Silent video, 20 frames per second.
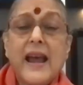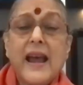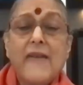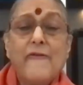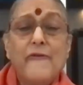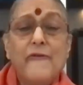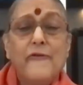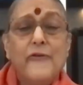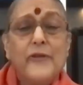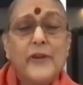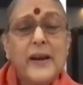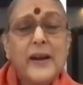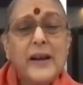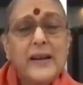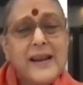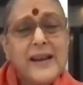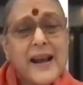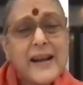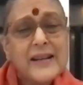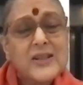
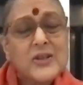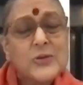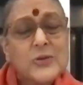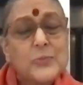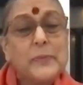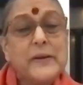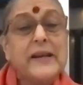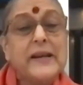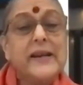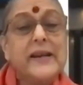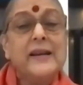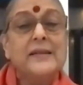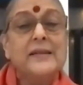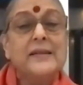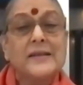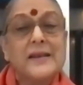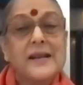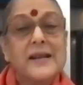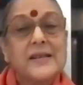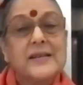every
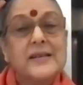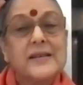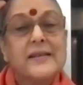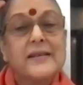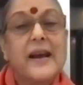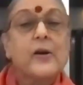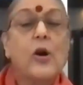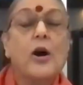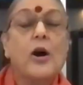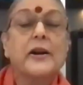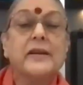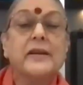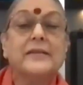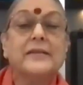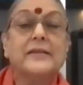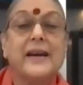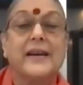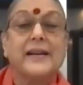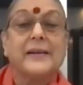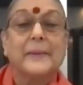experience is
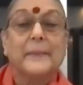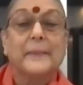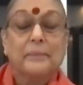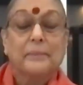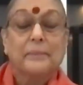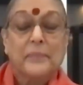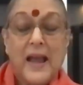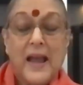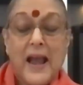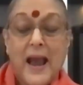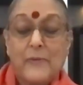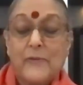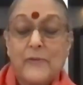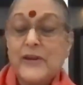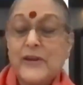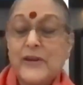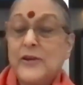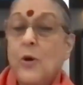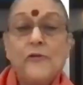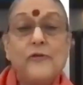recorded there.
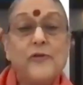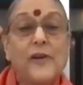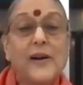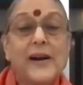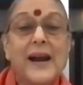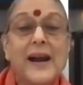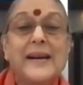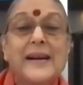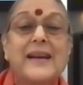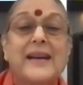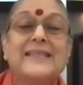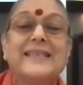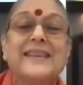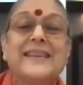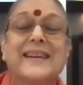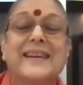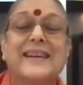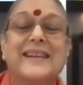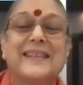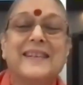We don't forget
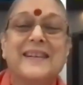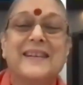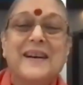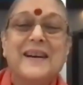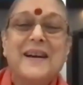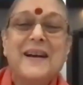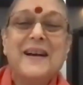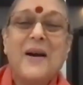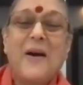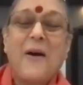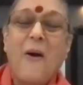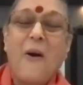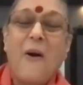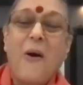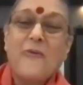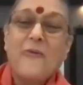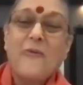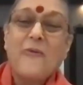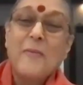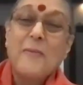anything.
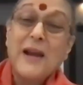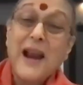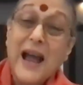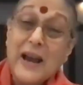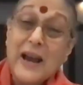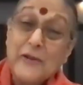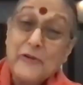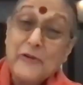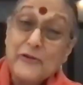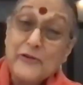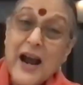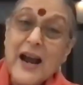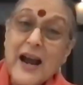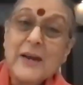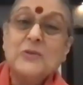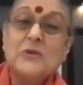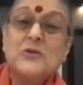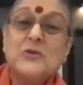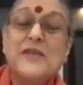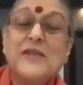From
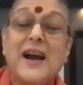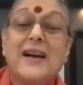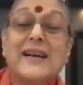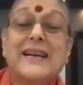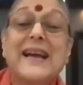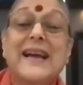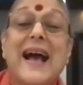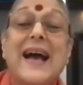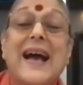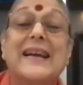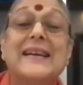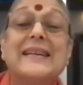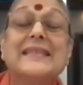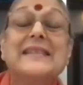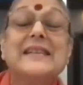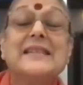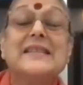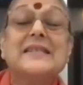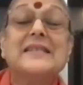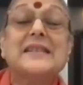lifetimes, we are
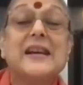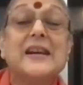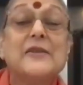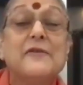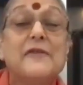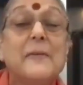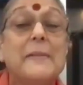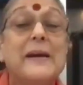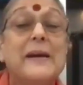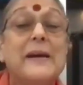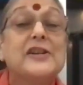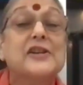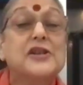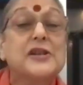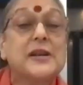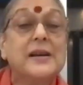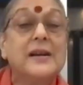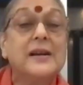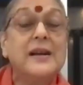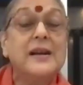carrying this
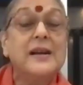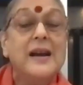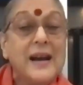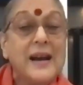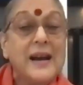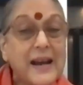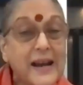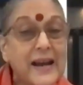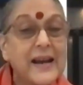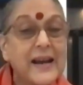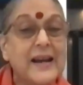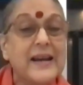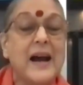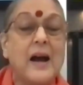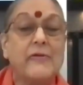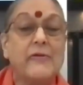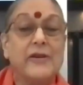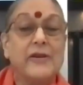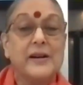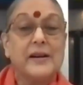information in
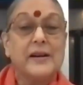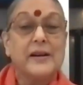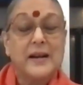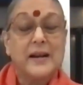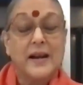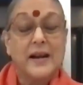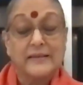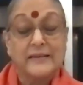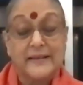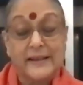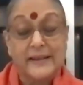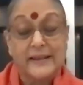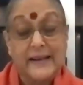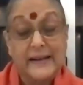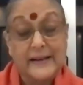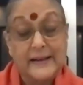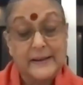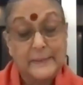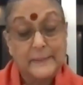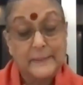our
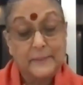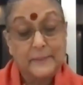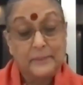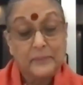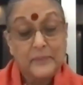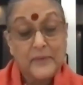antakaran.